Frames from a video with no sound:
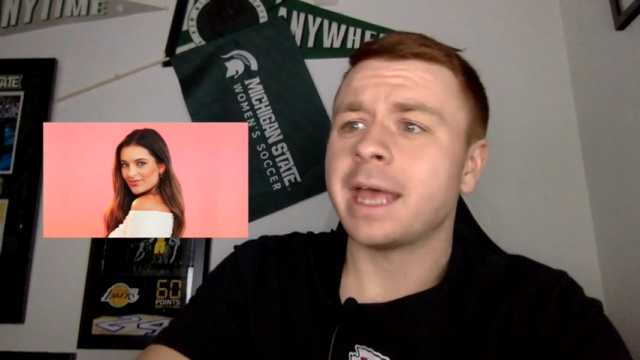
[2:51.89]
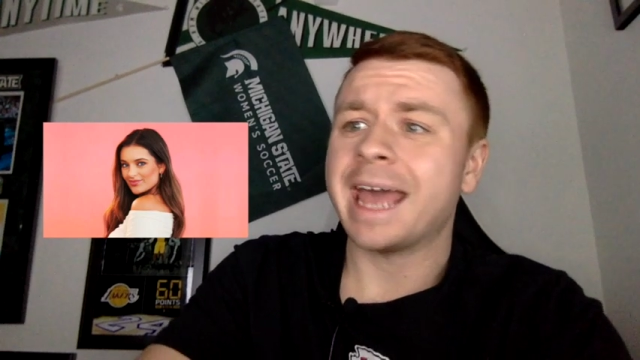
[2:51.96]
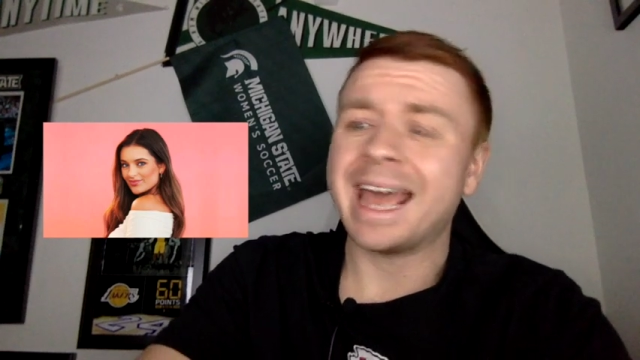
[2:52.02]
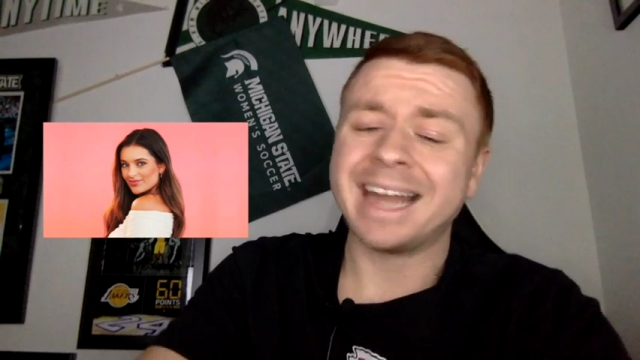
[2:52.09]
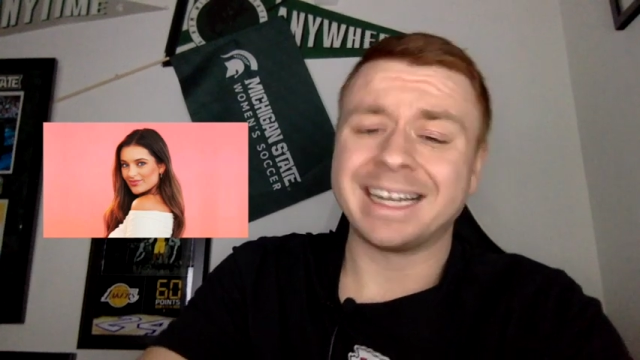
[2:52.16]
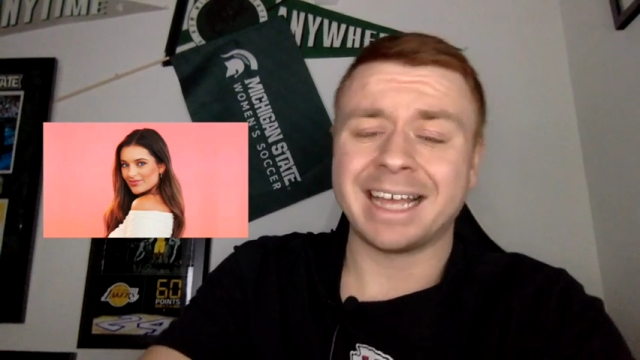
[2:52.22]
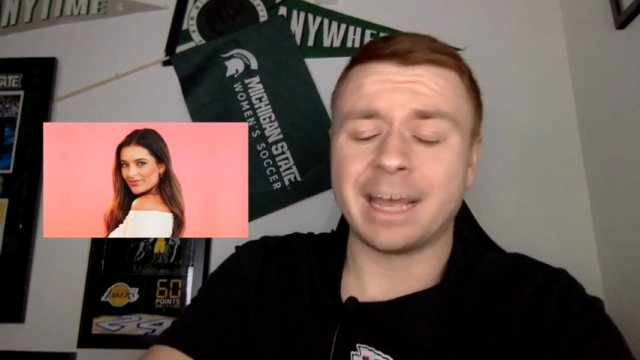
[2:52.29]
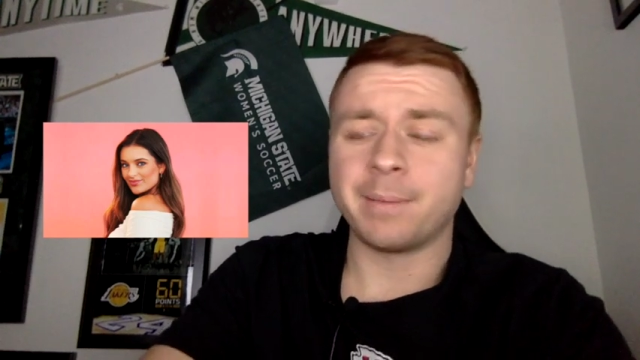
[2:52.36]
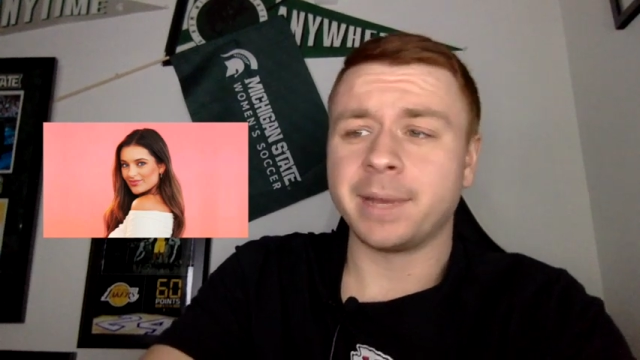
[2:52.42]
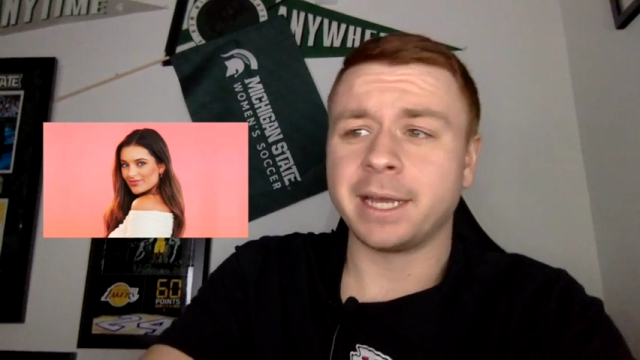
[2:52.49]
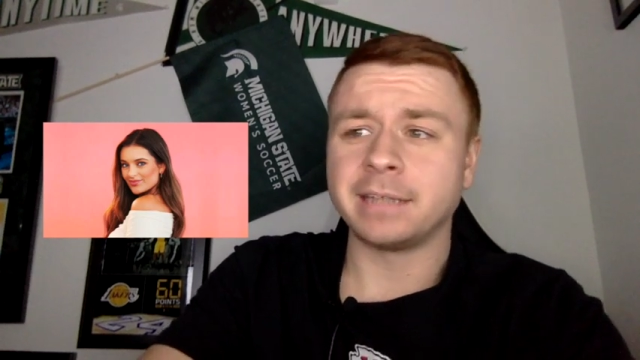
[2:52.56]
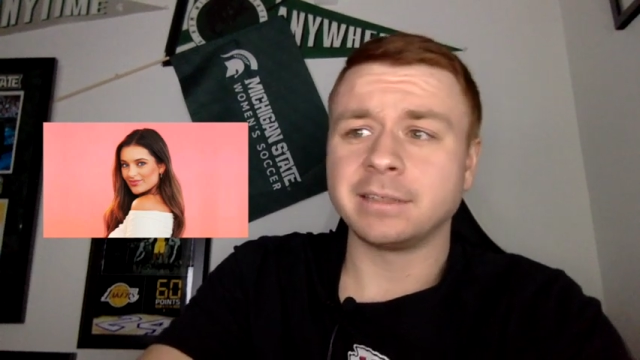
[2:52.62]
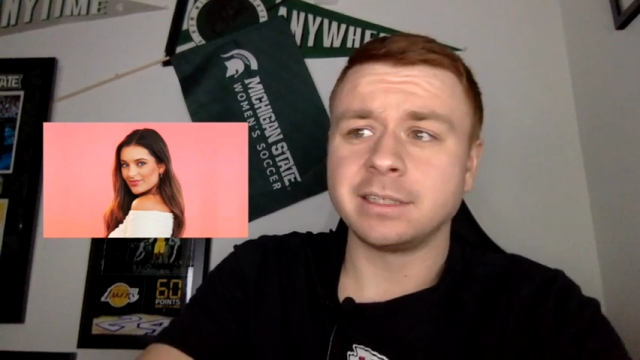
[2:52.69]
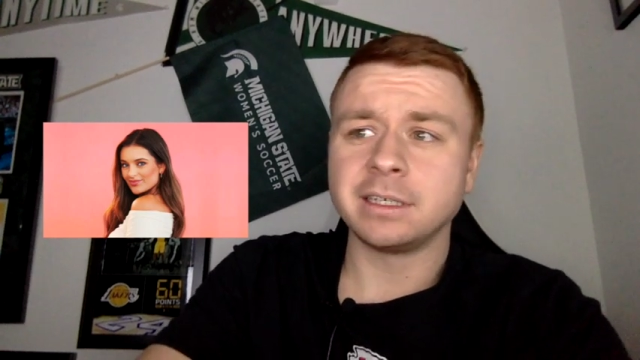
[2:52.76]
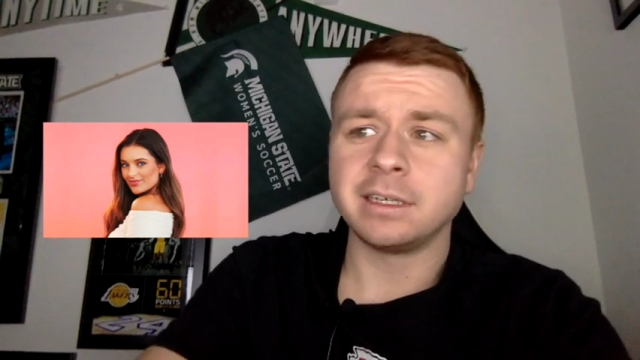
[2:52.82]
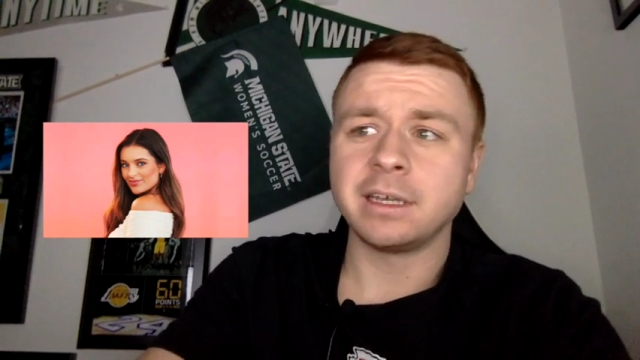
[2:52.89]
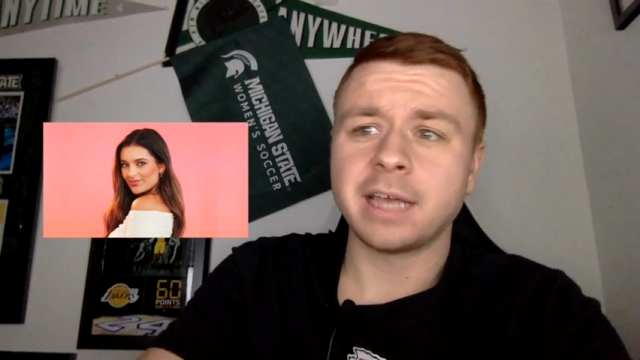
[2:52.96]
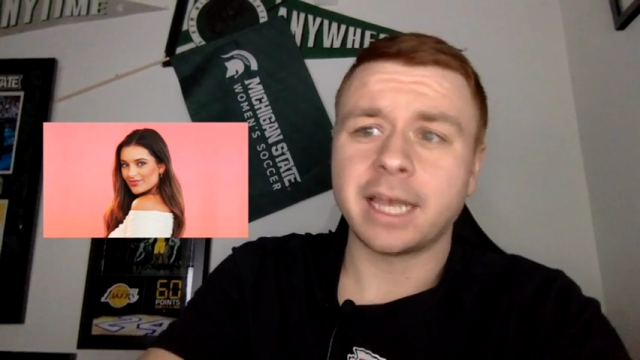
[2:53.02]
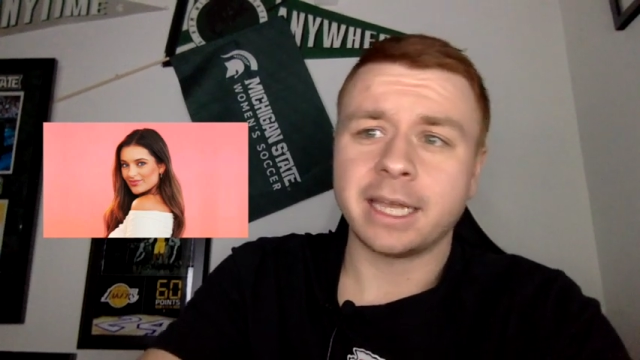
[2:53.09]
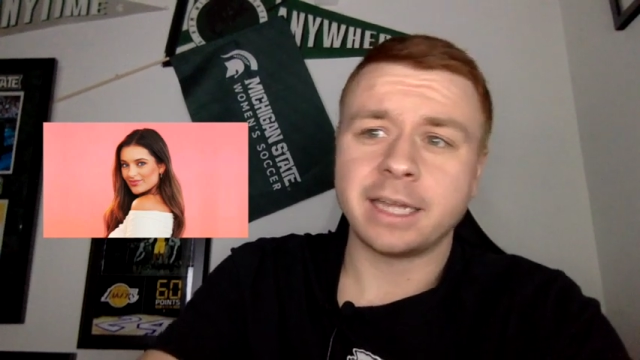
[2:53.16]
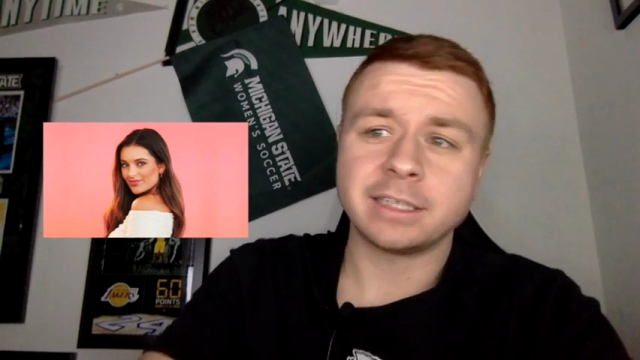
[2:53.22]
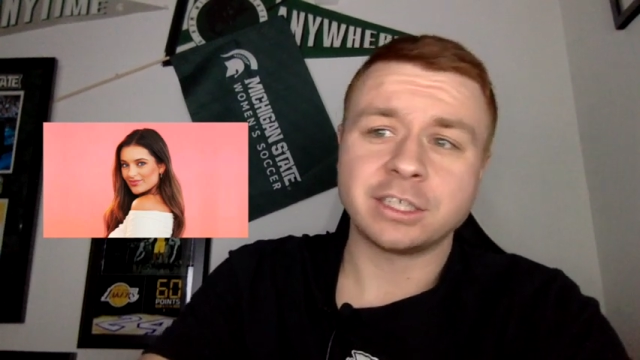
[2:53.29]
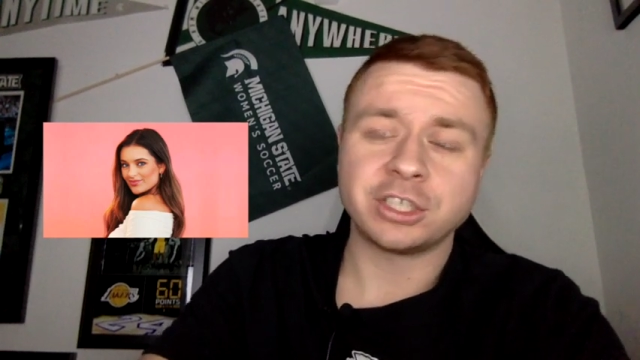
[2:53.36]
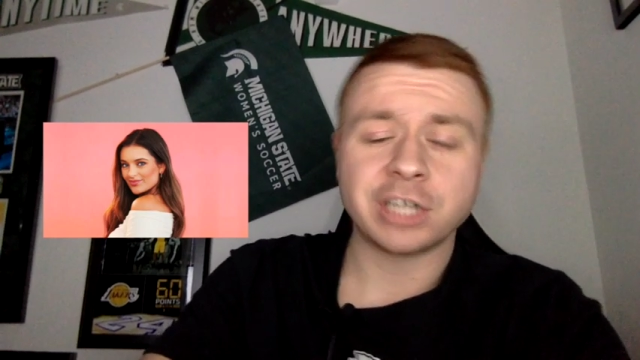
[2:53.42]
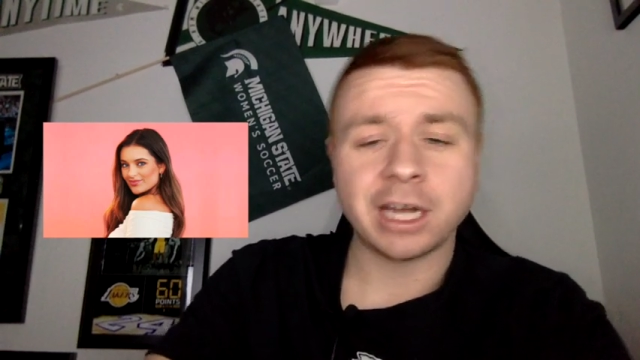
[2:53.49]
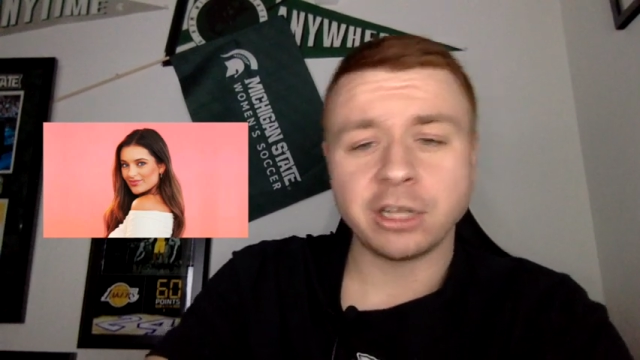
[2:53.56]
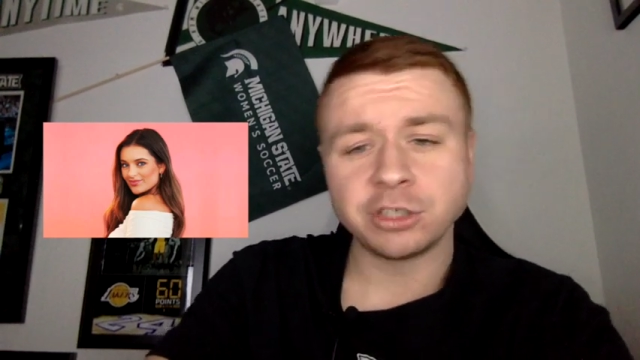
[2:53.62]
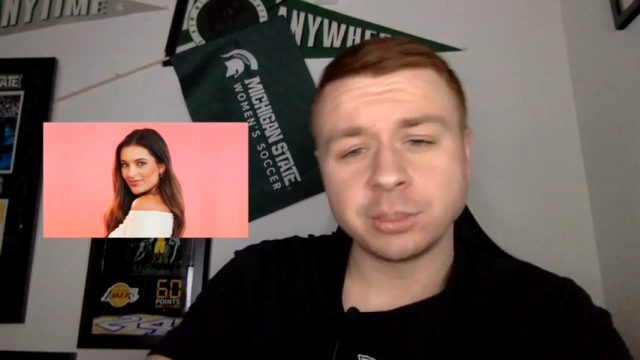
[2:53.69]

at MIT, and as a child,